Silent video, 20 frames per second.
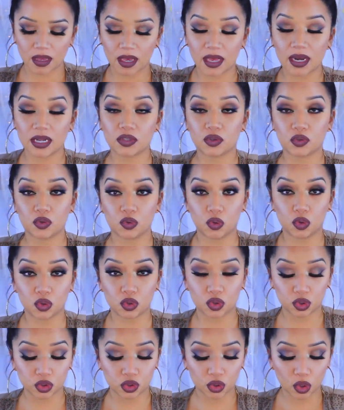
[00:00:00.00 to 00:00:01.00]
It is
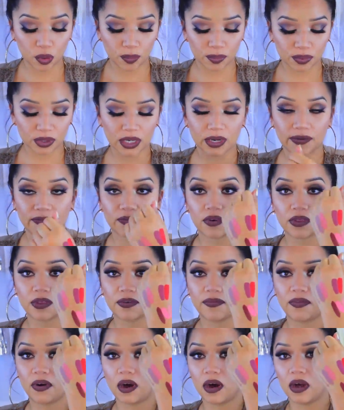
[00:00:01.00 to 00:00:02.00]
so pretty for the
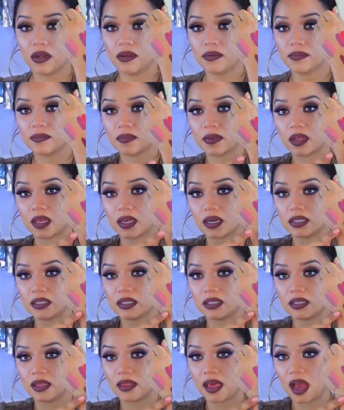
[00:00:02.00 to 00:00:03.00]
fall. It
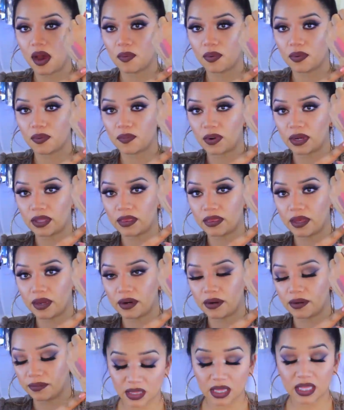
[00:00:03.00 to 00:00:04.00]
is that one right
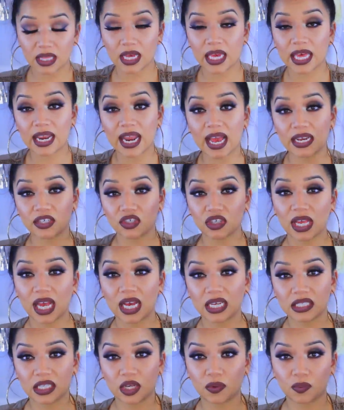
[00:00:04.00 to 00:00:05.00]
there. It actually
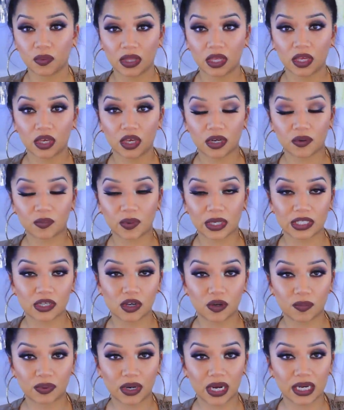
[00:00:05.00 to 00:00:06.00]
has a really good
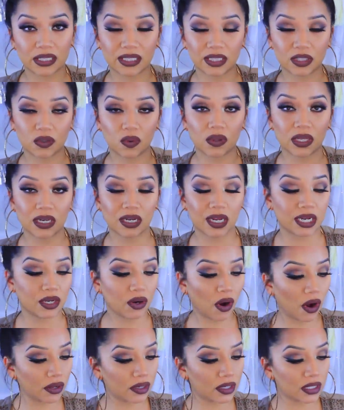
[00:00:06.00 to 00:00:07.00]
retail price. It's only
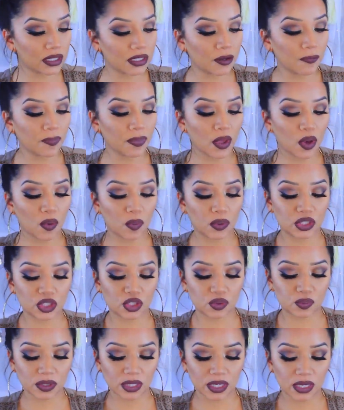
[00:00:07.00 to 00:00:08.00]
$9, which
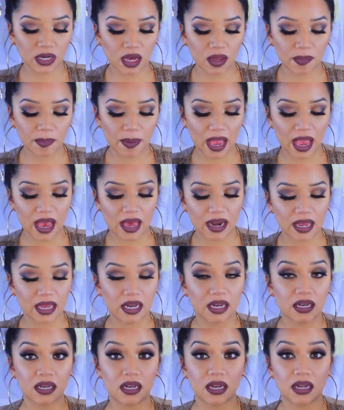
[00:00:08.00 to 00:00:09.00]
is really not bad.
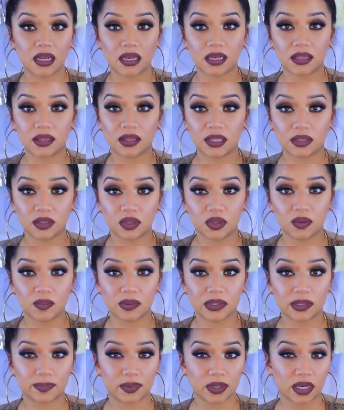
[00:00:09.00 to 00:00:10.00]
And the tube
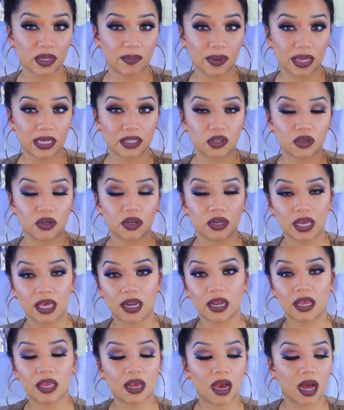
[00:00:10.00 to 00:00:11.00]
is pretty big, so you're
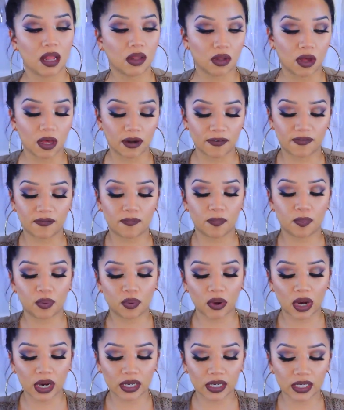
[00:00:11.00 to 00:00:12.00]
getting a lot of
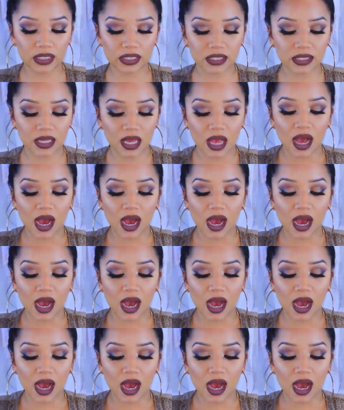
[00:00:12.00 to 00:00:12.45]
products.